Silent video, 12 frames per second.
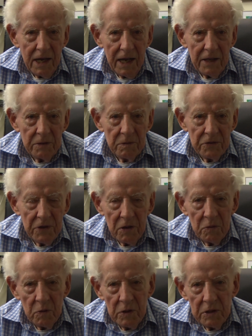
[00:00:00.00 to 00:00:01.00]
And the
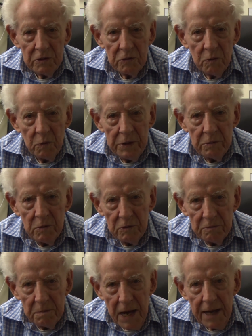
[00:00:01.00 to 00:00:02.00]
result was, when we
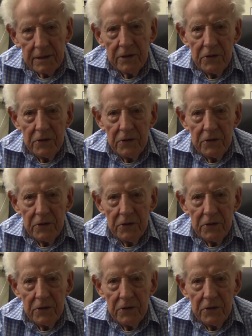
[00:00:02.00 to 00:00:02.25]
moved back